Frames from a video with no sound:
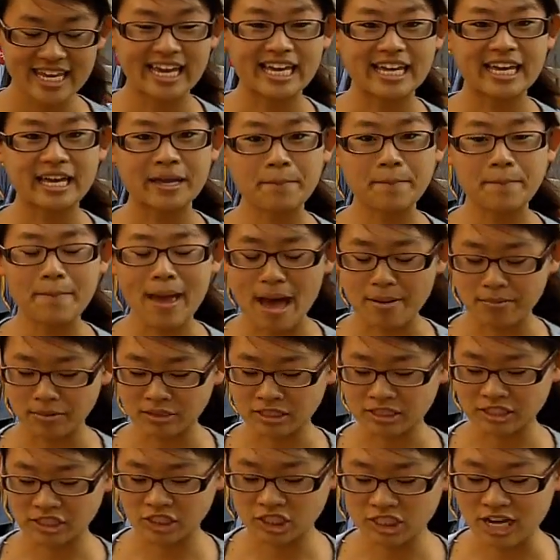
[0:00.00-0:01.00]
Kicking
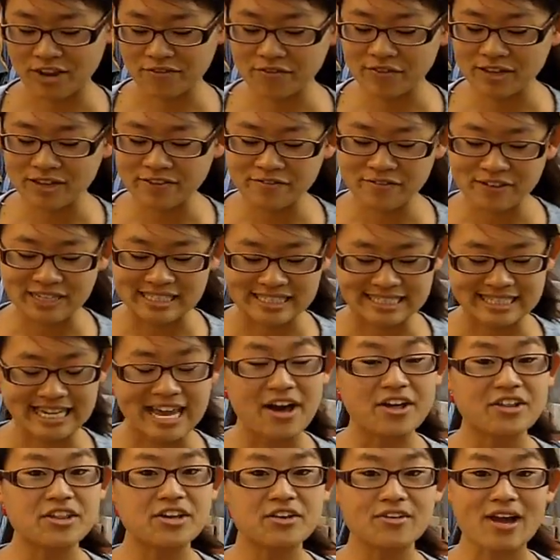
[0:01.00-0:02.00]
pebbles, shuffling feet,
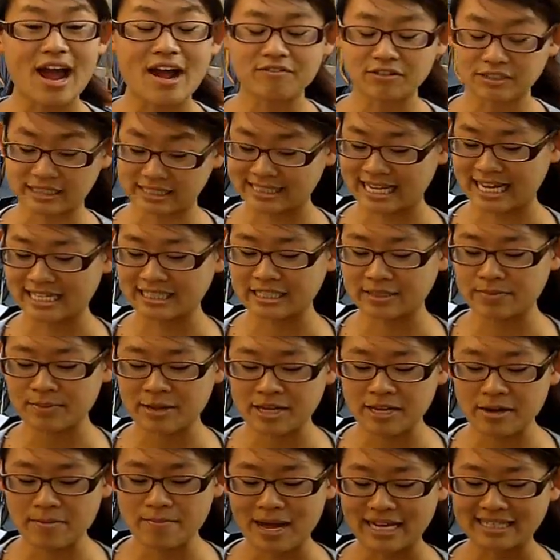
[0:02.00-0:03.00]
scale the gravel
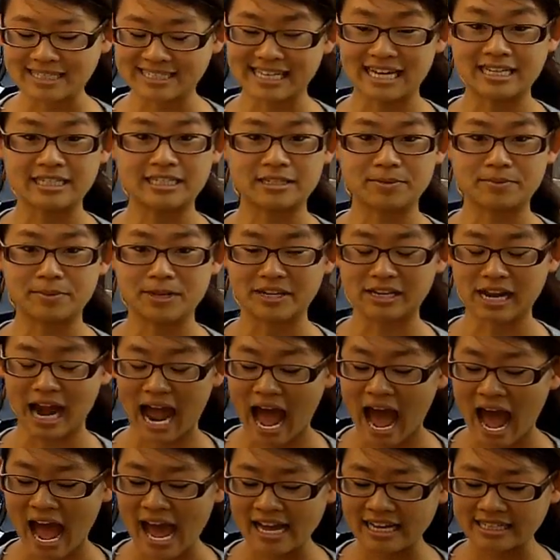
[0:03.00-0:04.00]
centimeter by
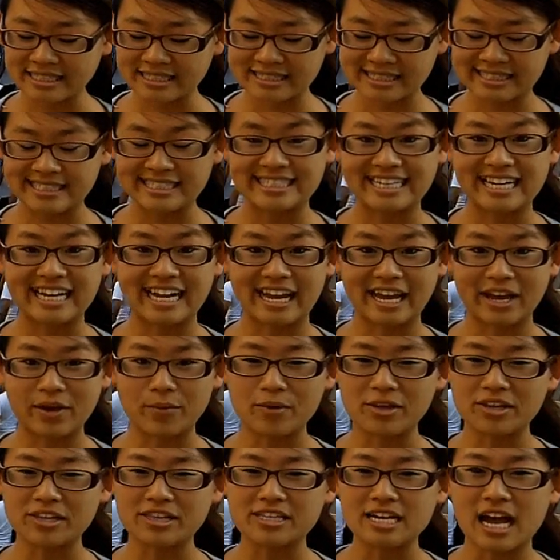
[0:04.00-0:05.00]
centimeter, eyes
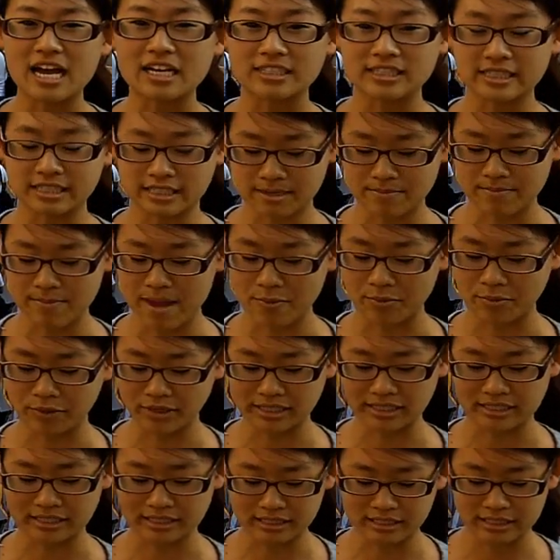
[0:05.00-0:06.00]
stinging with dust and
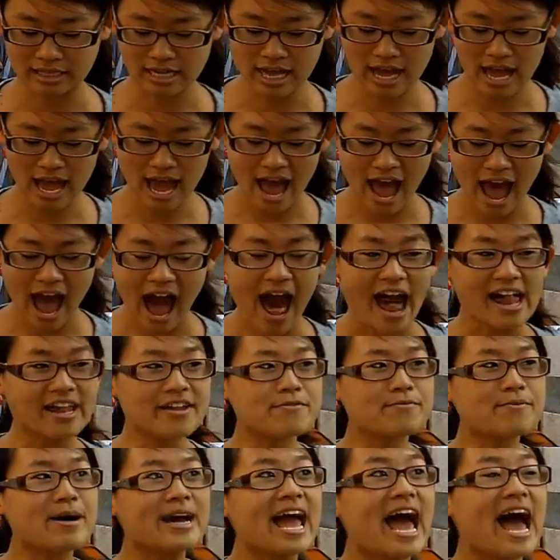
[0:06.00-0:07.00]
memories.
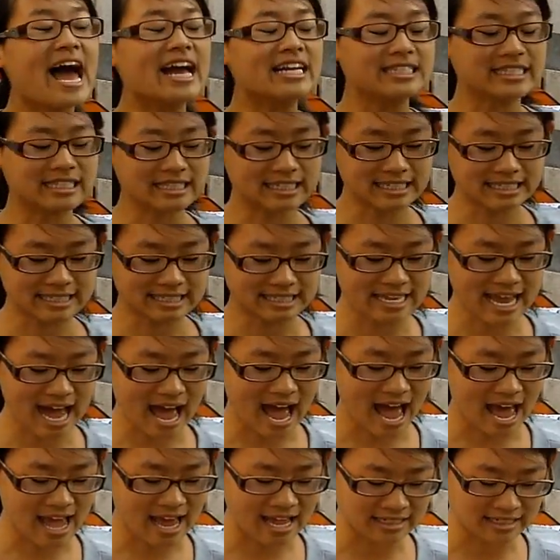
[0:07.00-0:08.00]
I lift my head to the
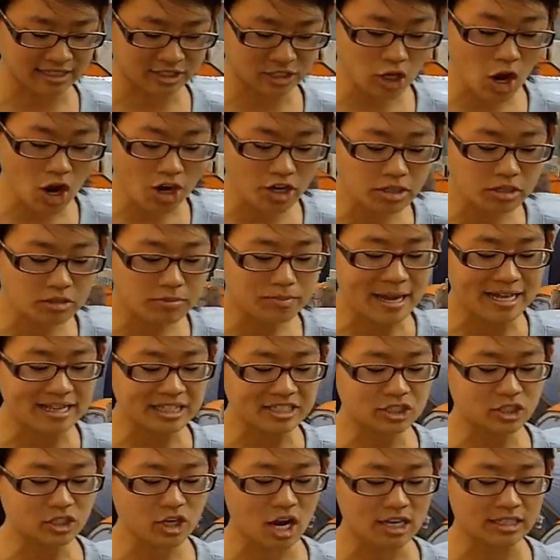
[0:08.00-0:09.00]
sky, startled
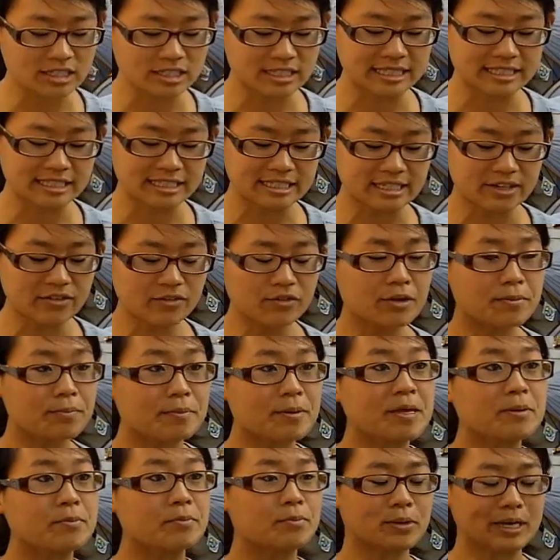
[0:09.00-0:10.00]
by the stars like
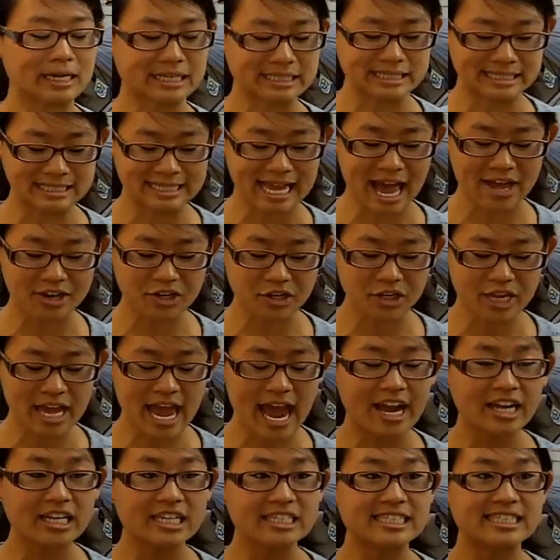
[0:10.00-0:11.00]
silver pinpricks scattered
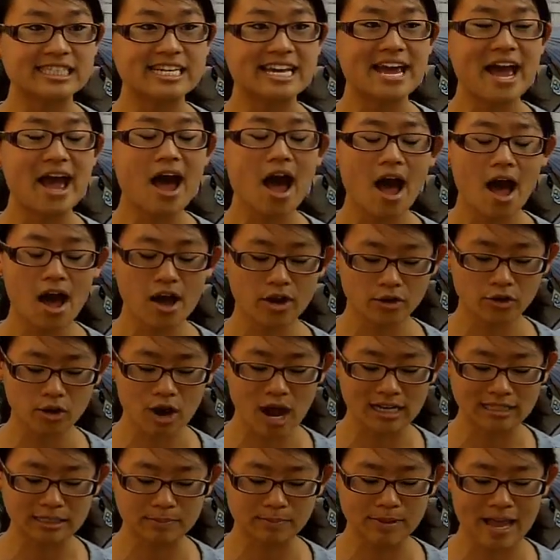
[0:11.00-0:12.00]
carelessly
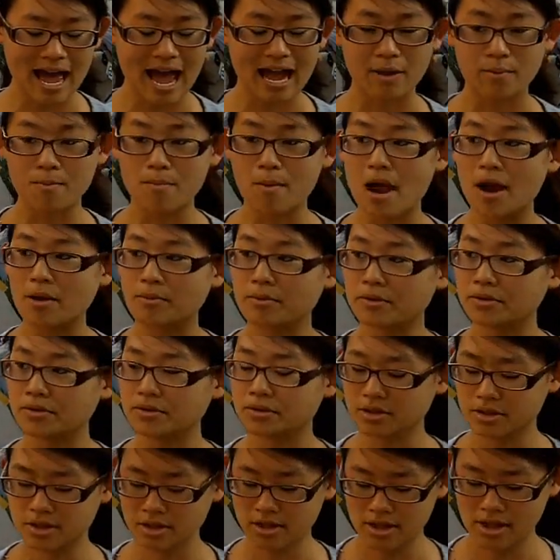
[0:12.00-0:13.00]
across black
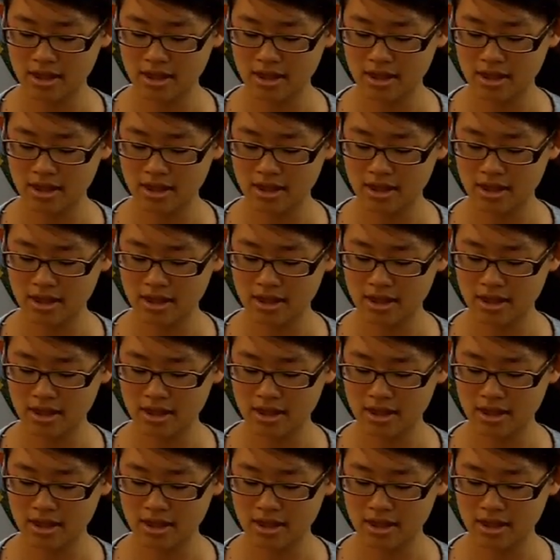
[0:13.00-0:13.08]
marble.